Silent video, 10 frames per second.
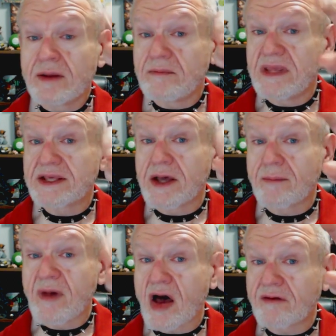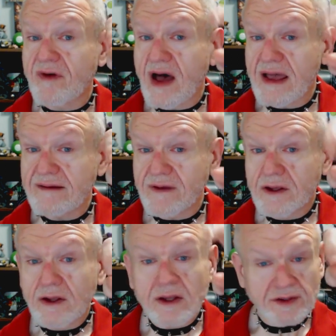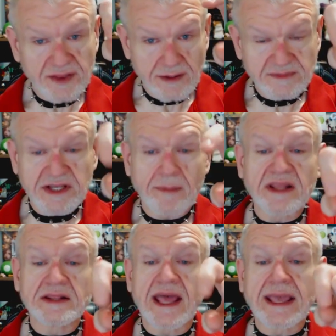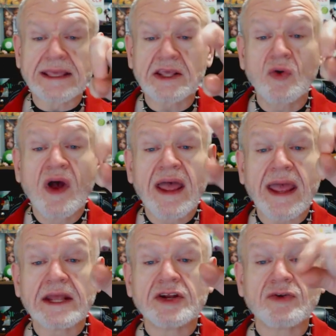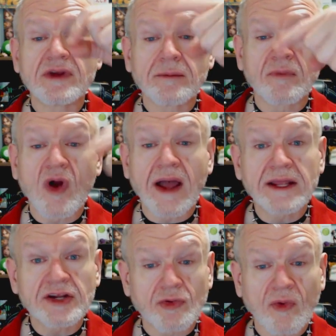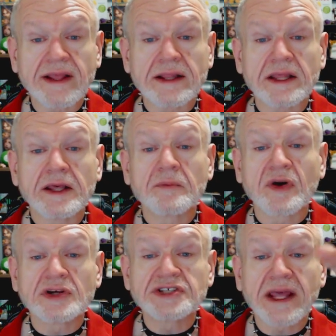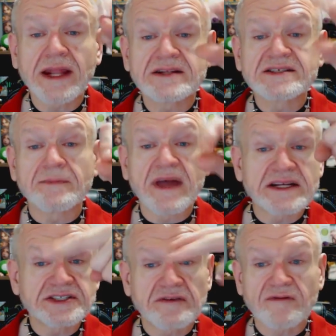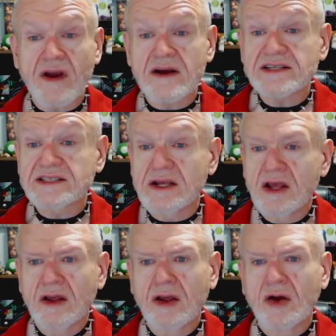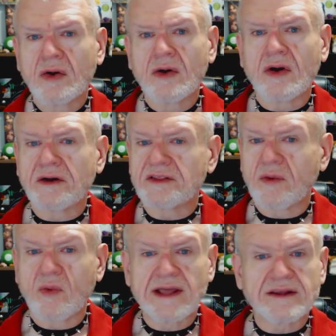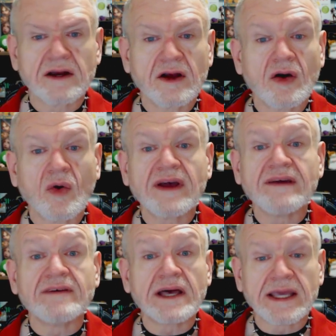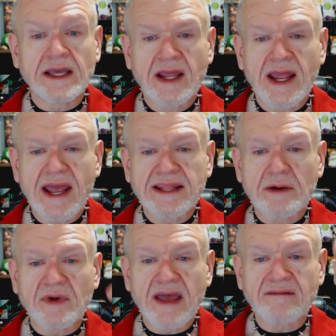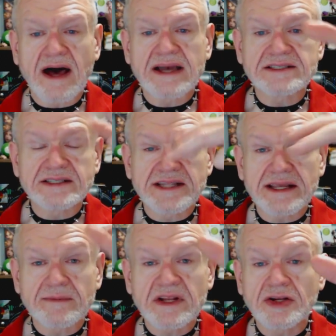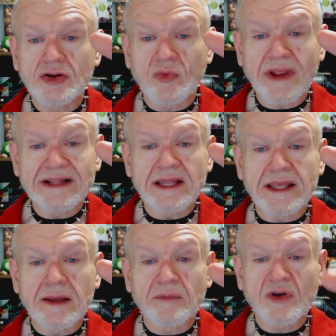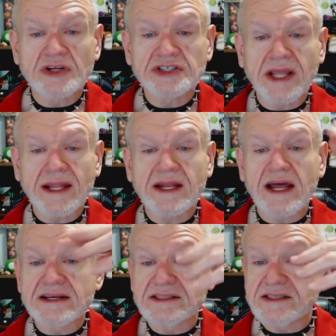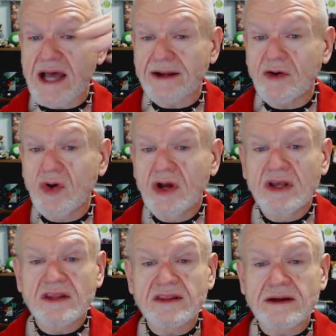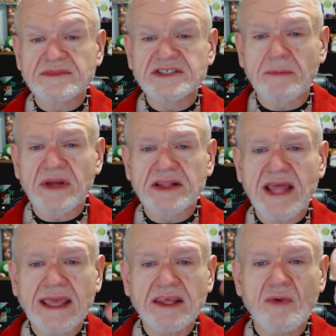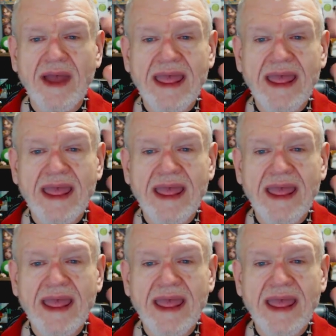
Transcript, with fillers: Mika Mach 5, thumbs up and thank you. Adrian Bryan, greatly appreciated. Sebastian Ferris, oh, the weather, oy vey. And then we have Ice Damon, greatly appreciated. Astado, thumbs up and thank you.